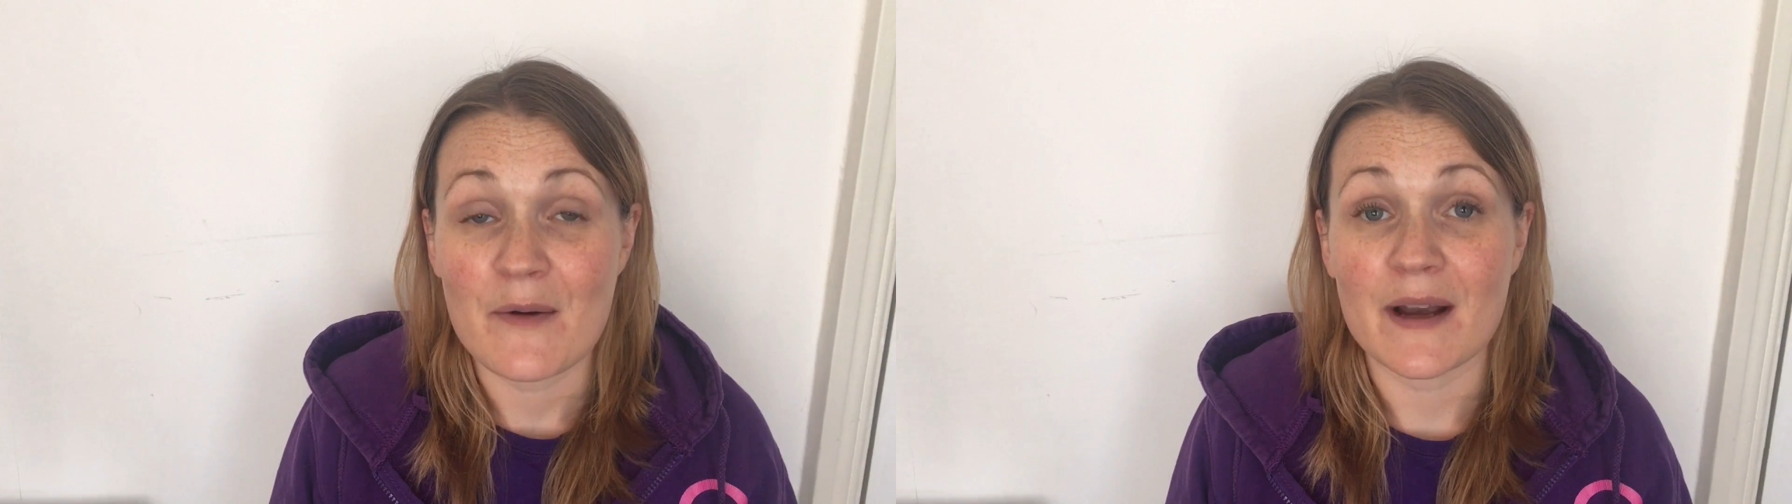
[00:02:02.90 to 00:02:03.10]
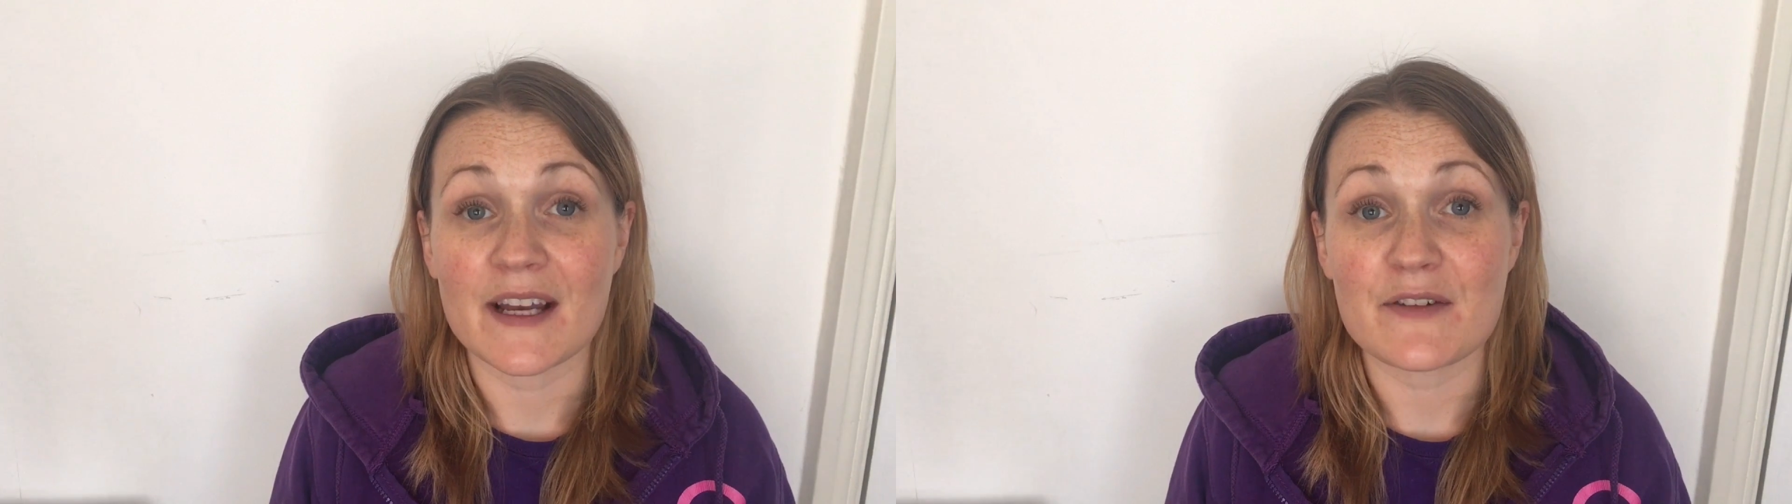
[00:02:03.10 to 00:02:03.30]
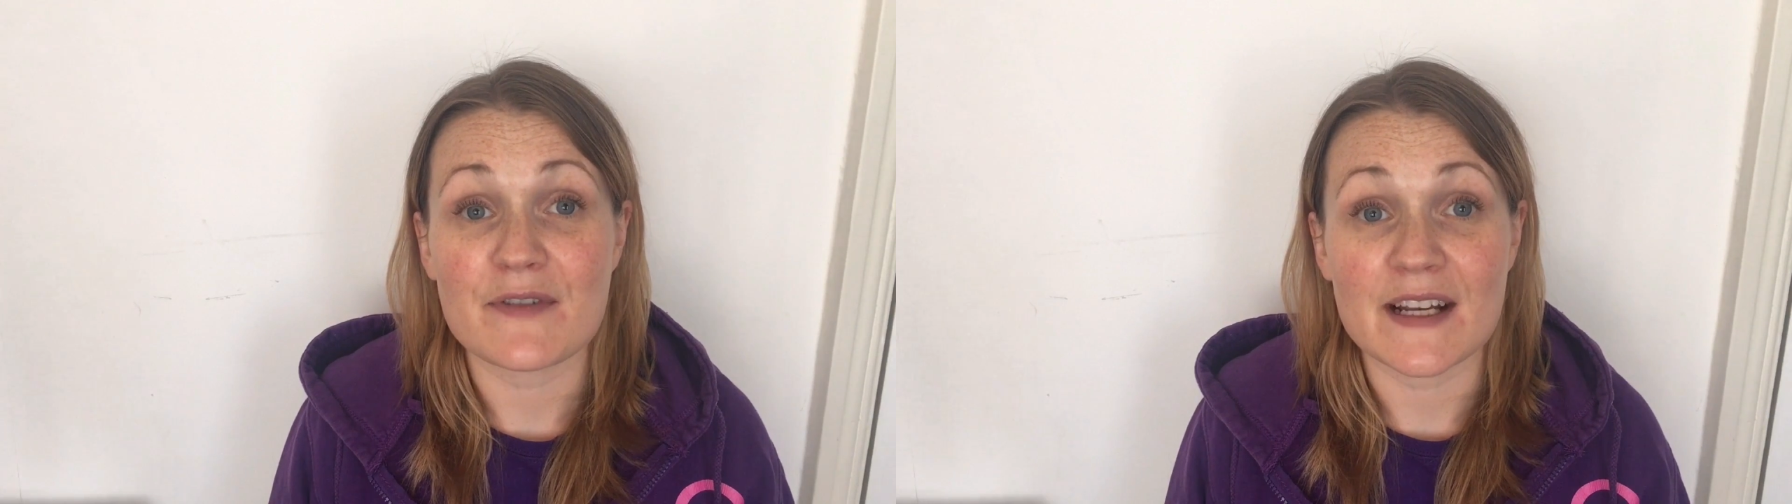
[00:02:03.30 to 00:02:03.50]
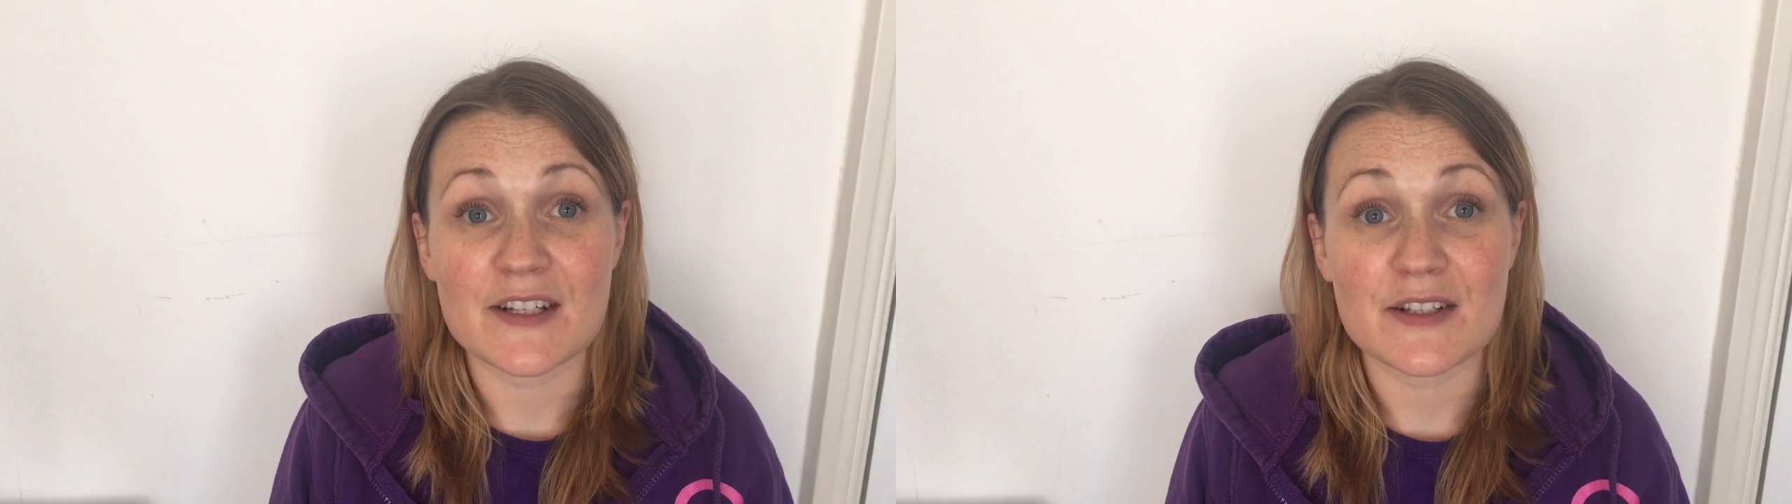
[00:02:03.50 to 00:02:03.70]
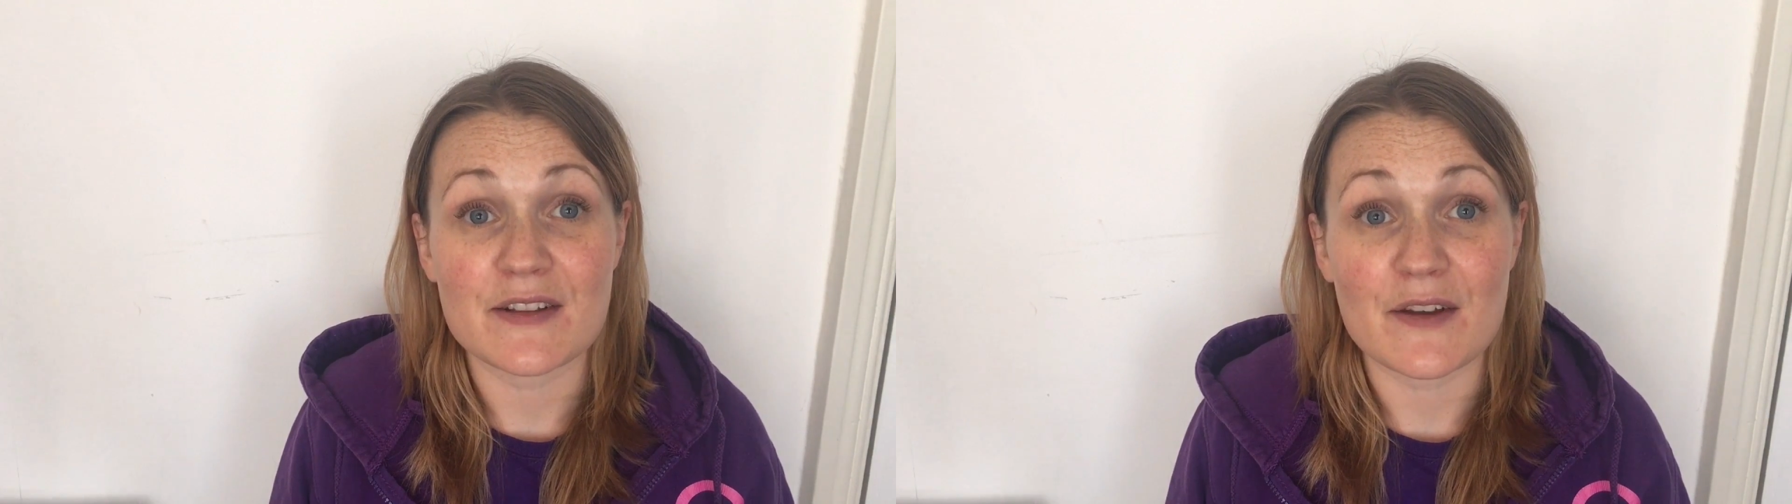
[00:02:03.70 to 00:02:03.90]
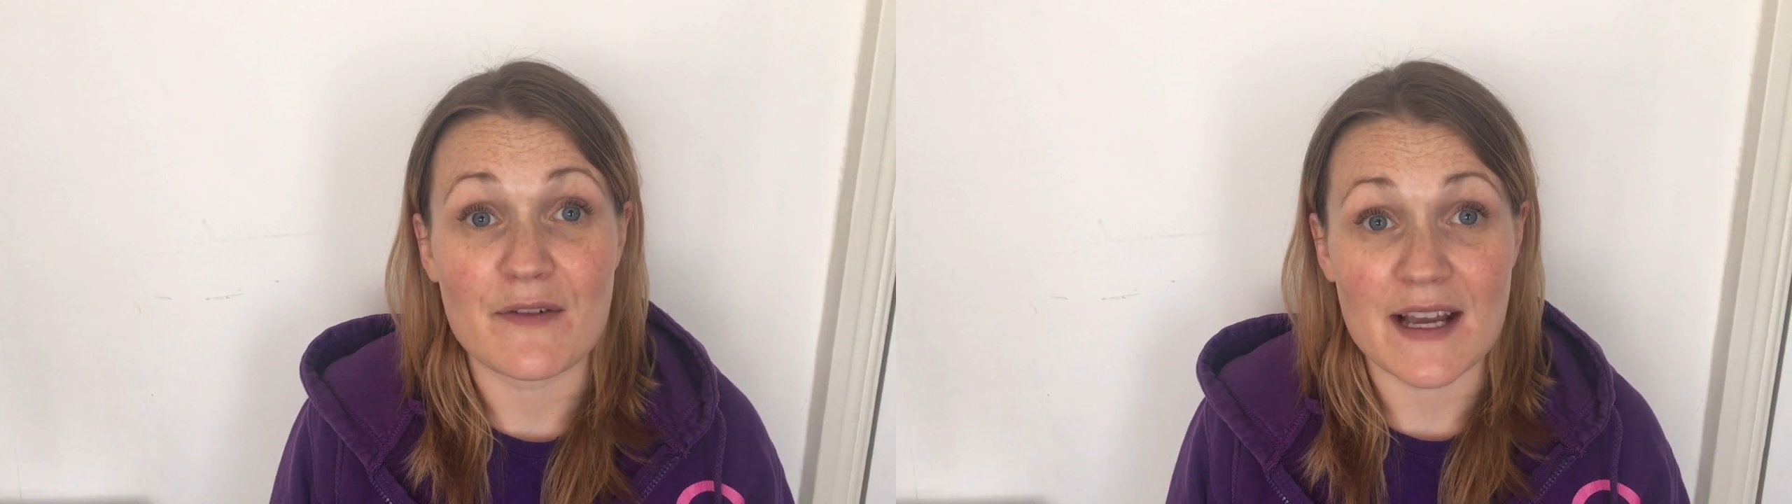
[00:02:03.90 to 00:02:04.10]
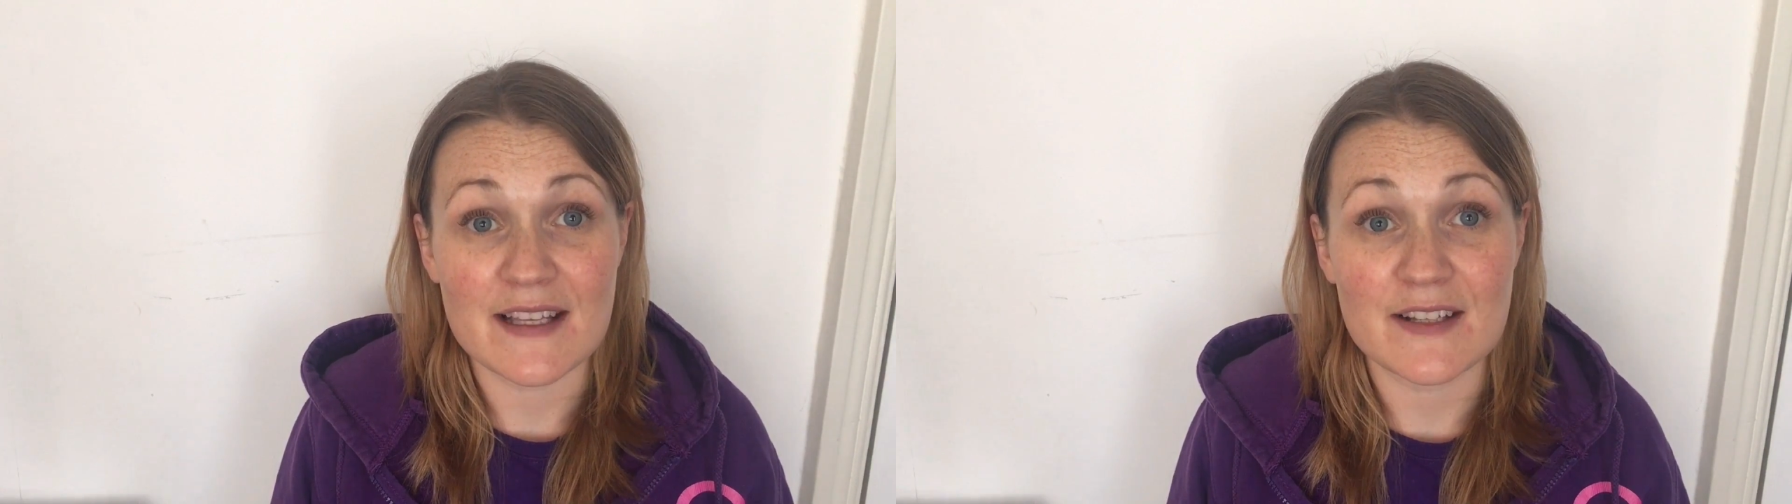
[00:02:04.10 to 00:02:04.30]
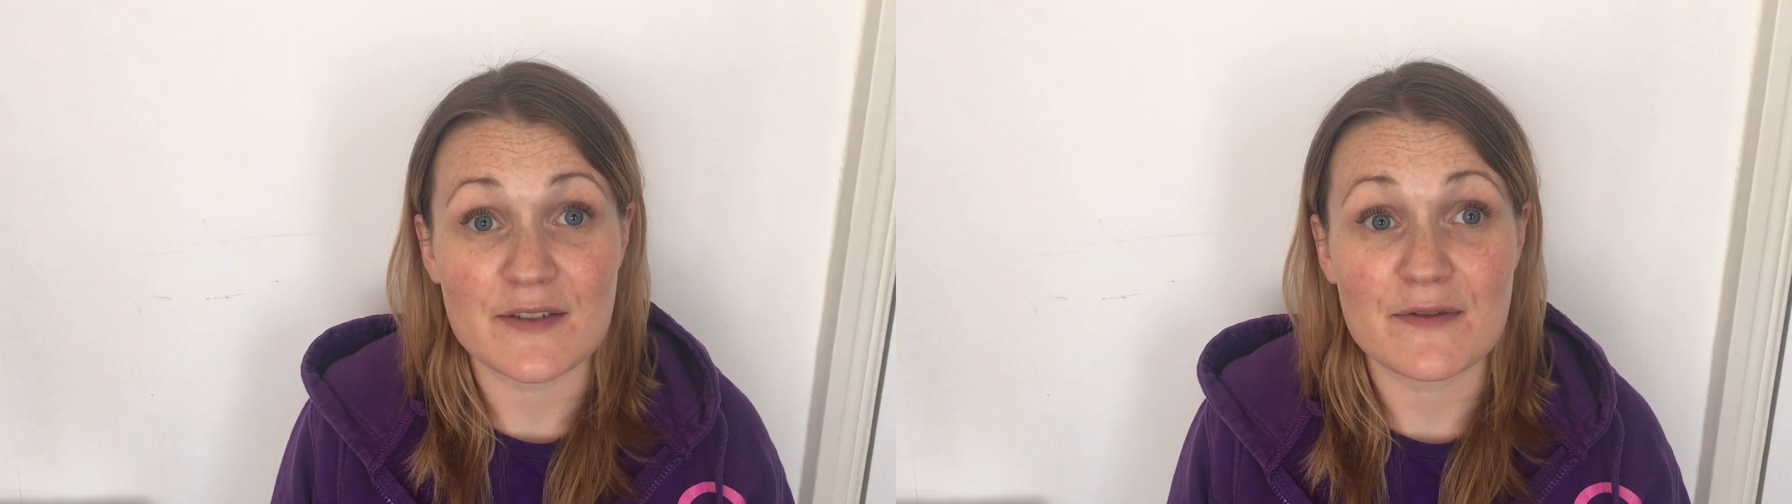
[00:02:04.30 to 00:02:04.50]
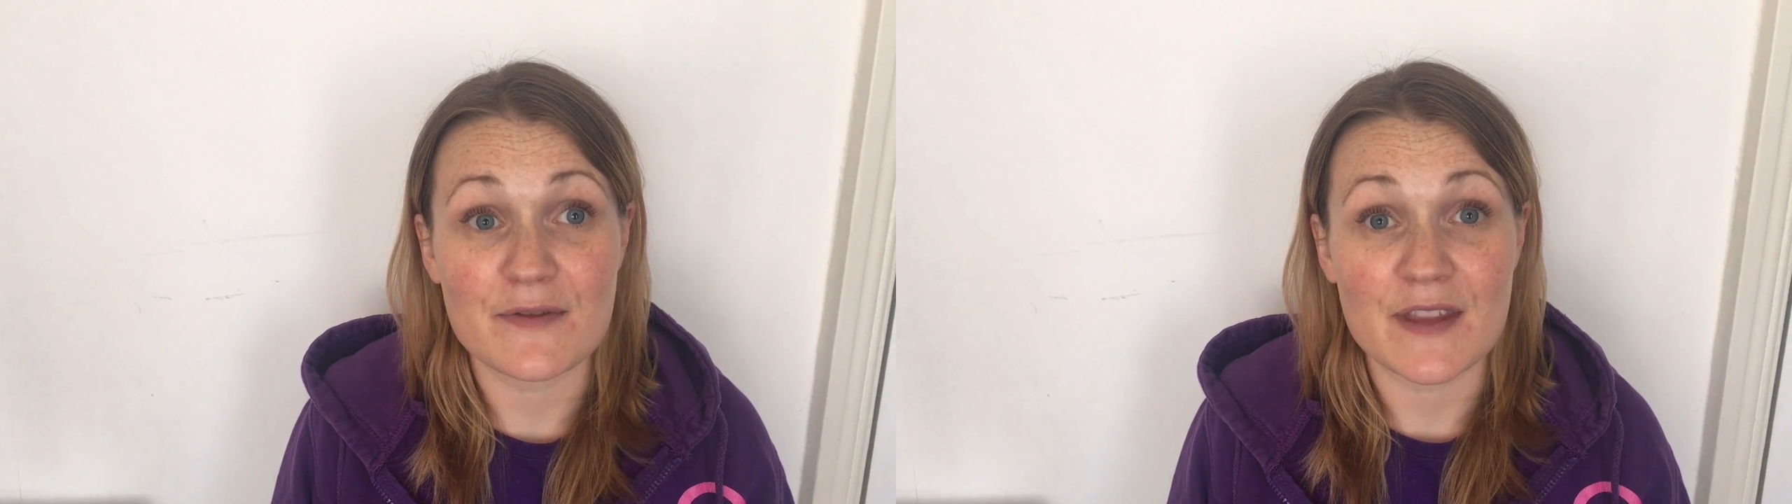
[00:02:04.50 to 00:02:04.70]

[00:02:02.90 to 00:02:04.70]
We're going to finish the rest of